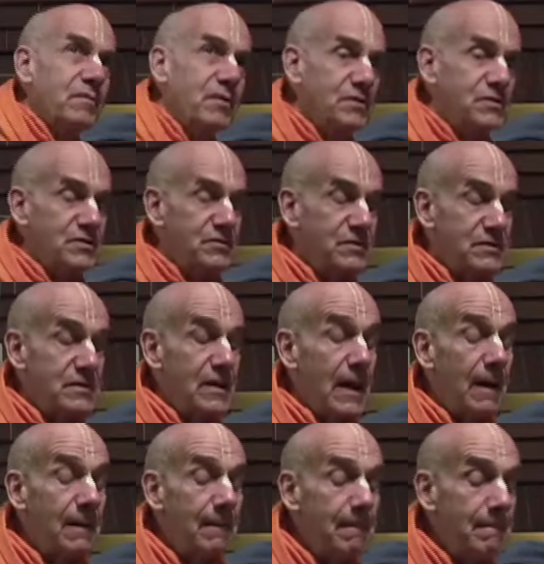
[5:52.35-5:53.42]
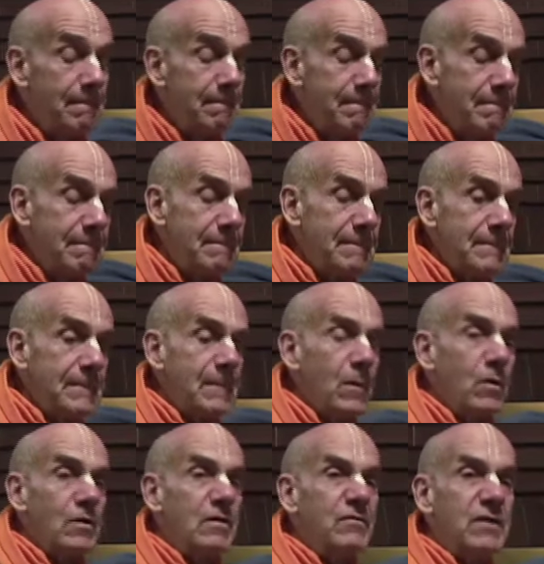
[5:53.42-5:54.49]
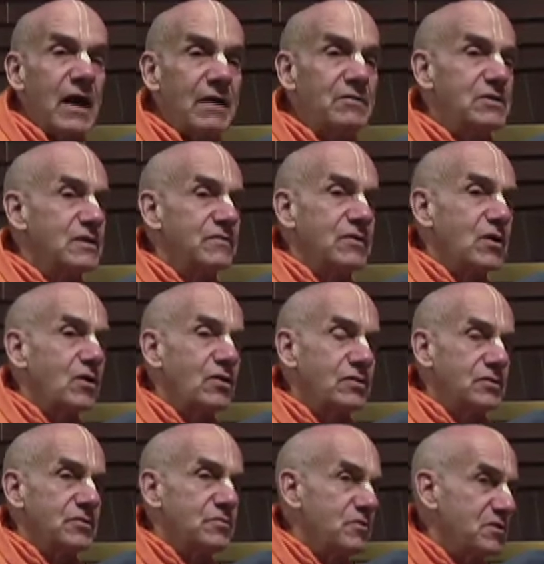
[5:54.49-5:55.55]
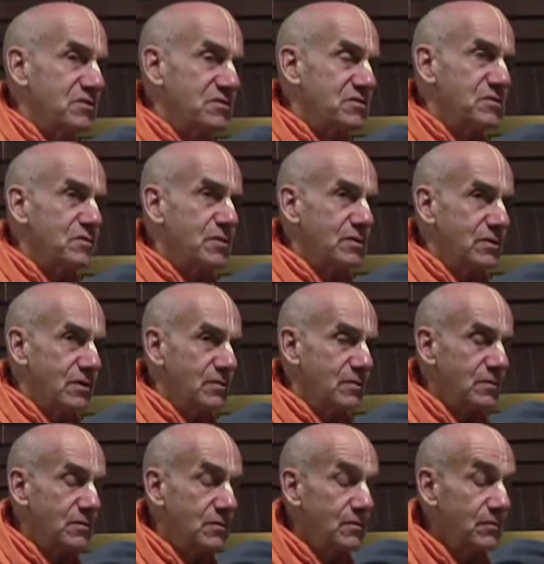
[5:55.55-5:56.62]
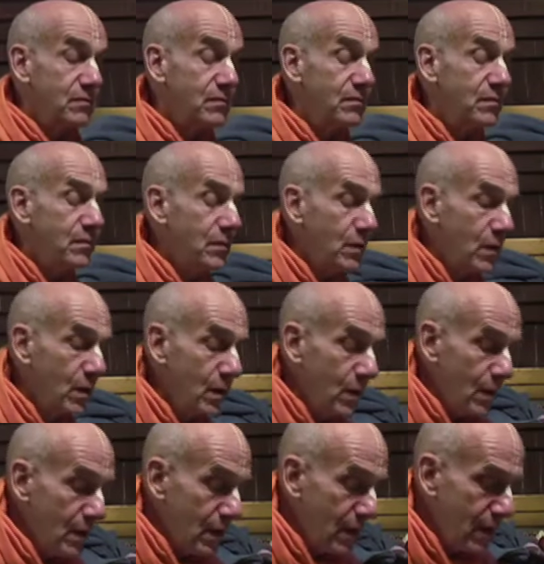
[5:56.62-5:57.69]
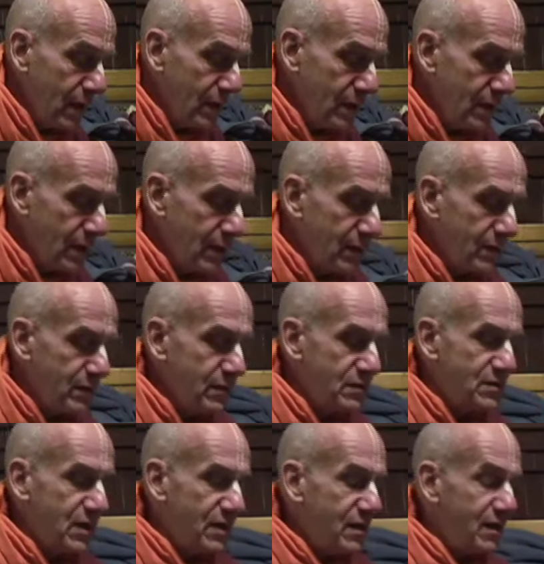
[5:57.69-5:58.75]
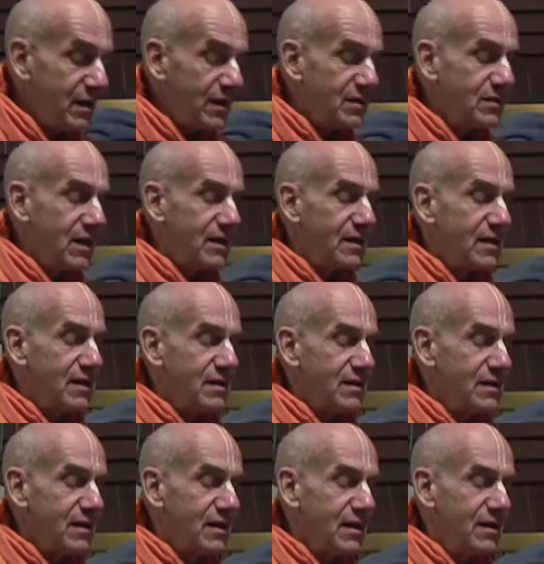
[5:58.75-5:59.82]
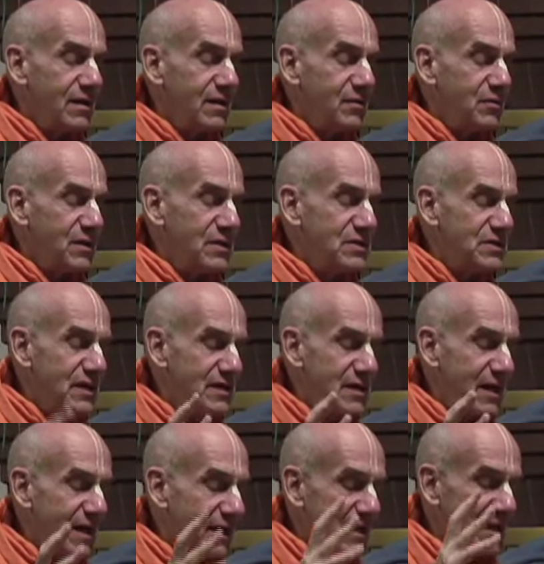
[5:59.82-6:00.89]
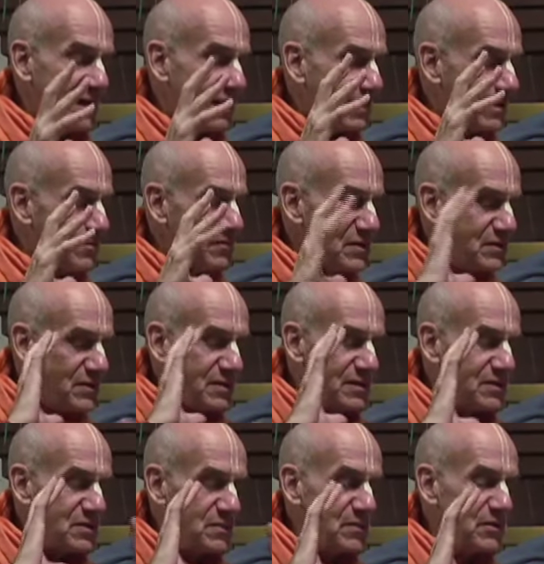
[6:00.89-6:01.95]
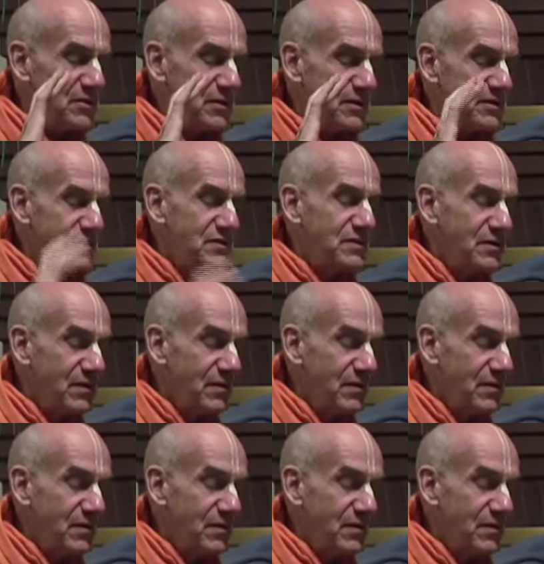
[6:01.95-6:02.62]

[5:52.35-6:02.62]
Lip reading: poster is now. Or even I was even closer, because it was a small temple room. And suddenly it's like, when he said that, I got like a mystic experience